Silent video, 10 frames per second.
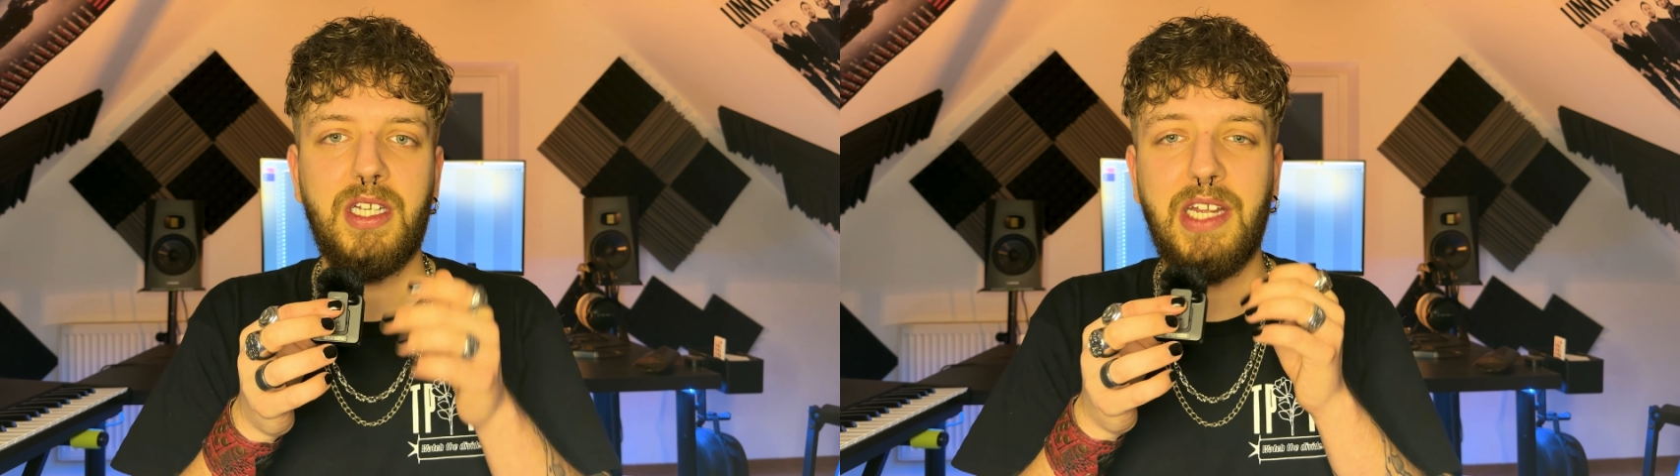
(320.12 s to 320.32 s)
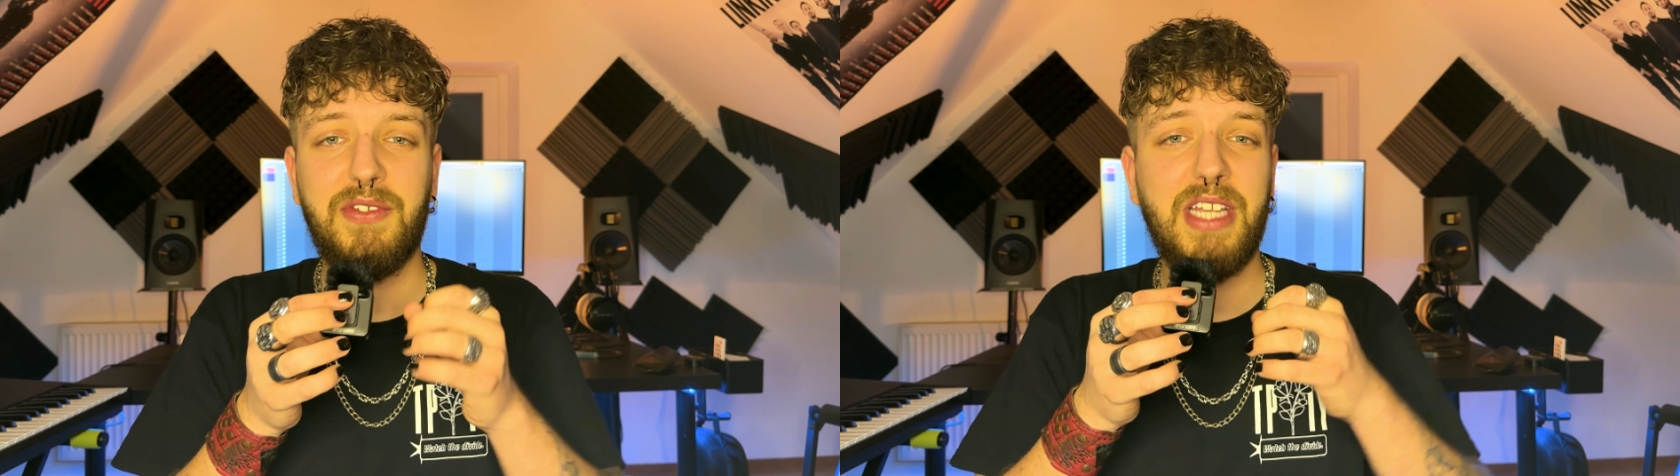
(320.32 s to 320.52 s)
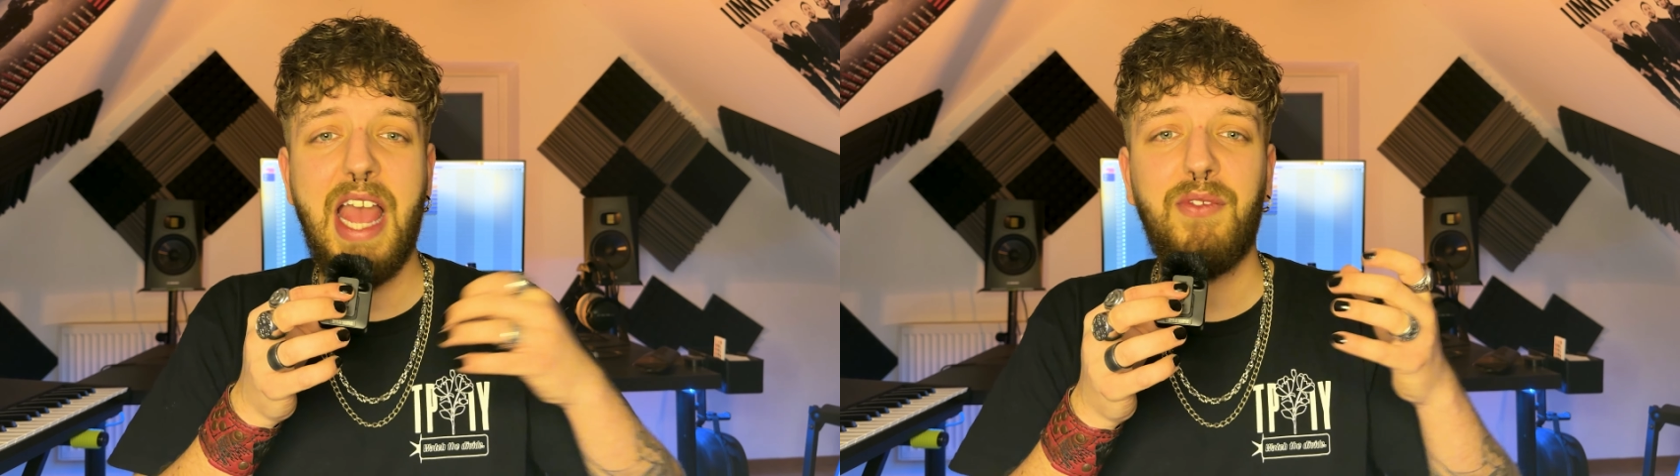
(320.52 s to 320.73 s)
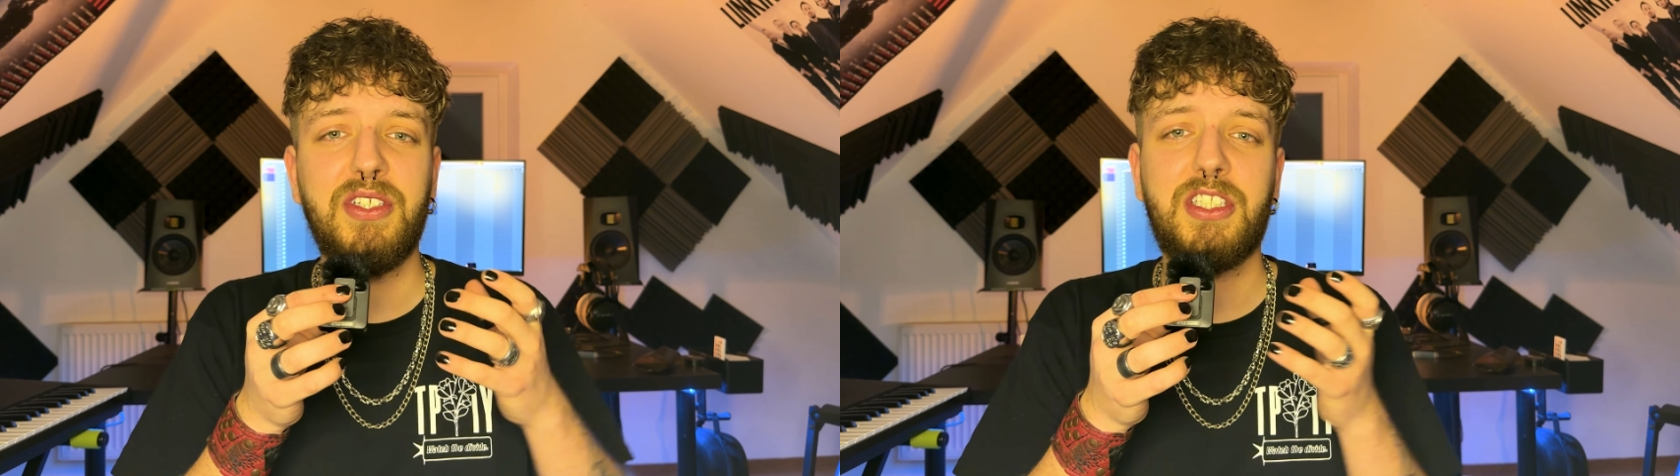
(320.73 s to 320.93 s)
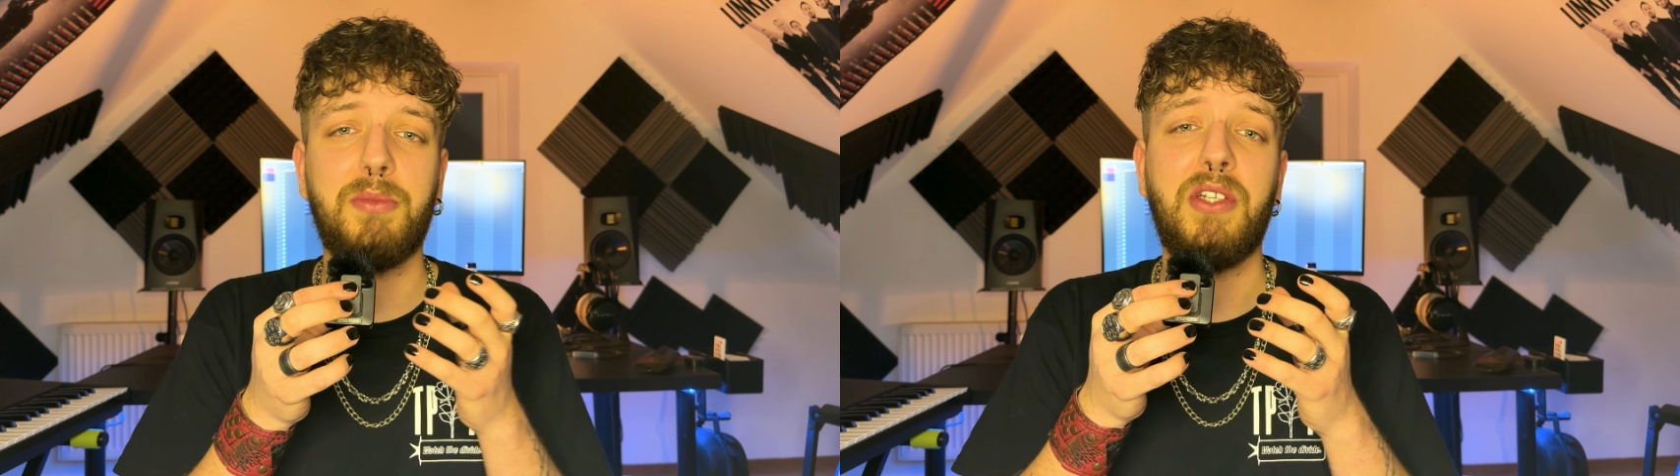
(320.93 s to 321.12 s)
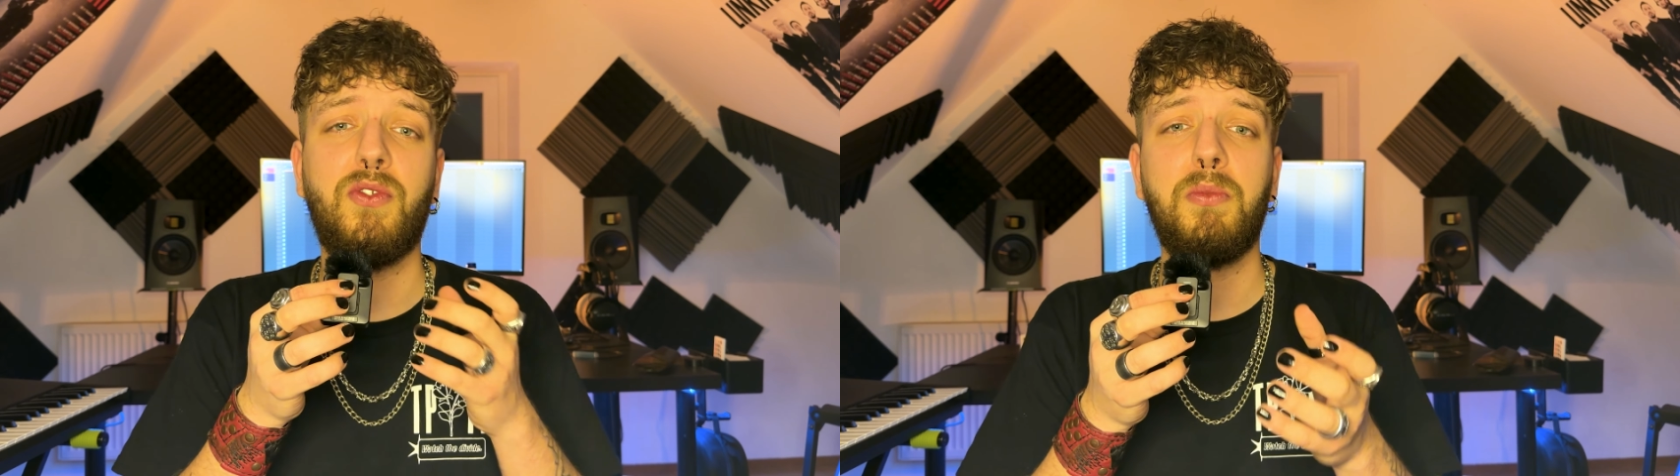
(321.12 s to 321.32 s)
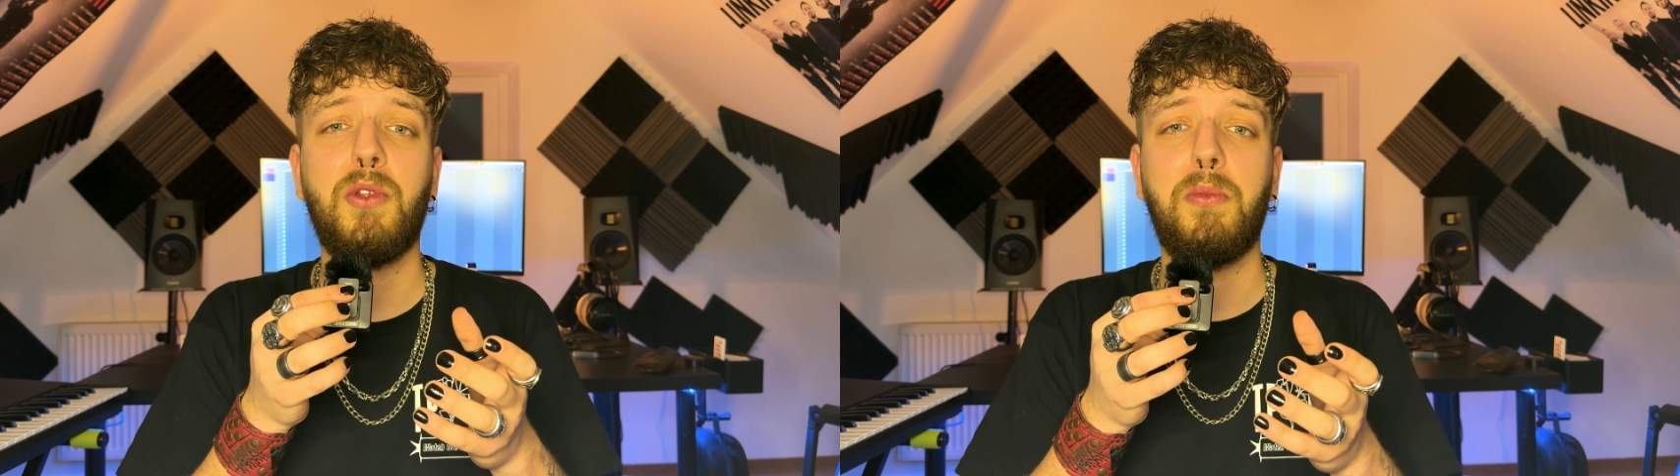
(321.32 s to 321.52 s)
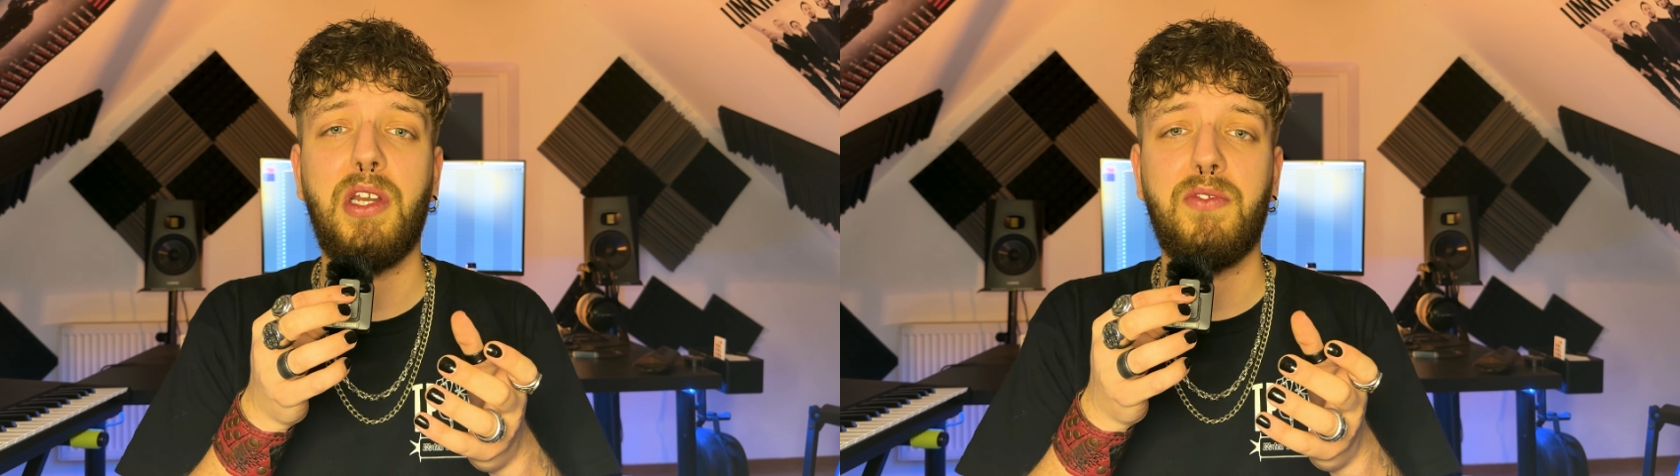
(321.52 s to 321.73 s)
gives every instrument room to
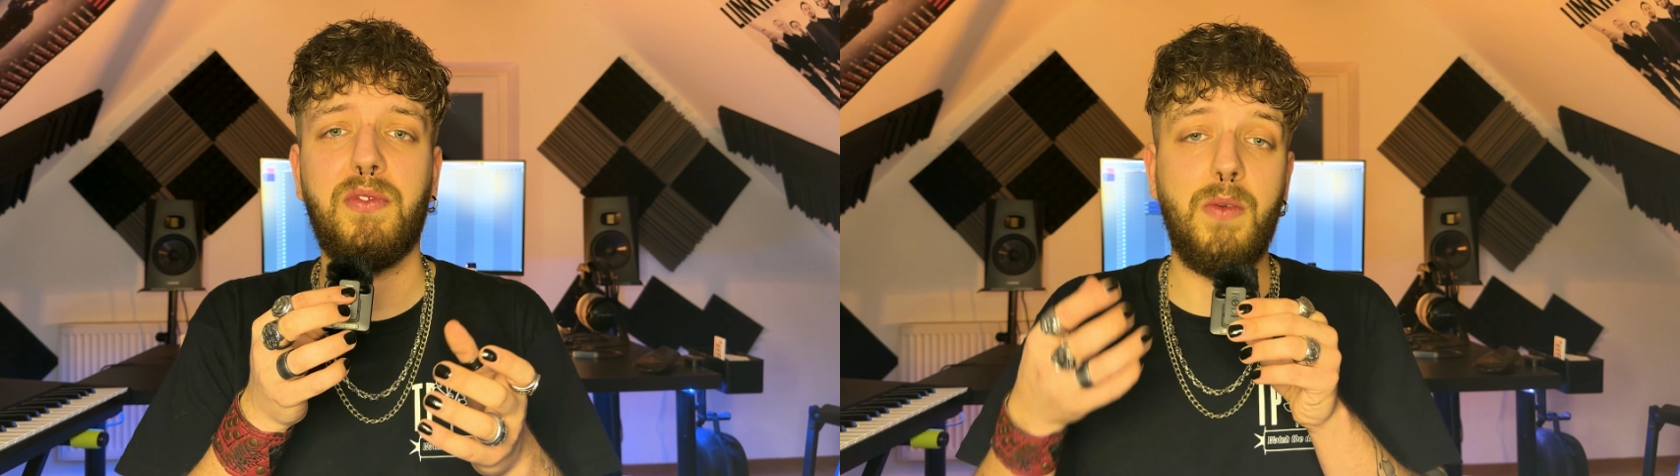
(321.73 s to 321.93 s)
breathe.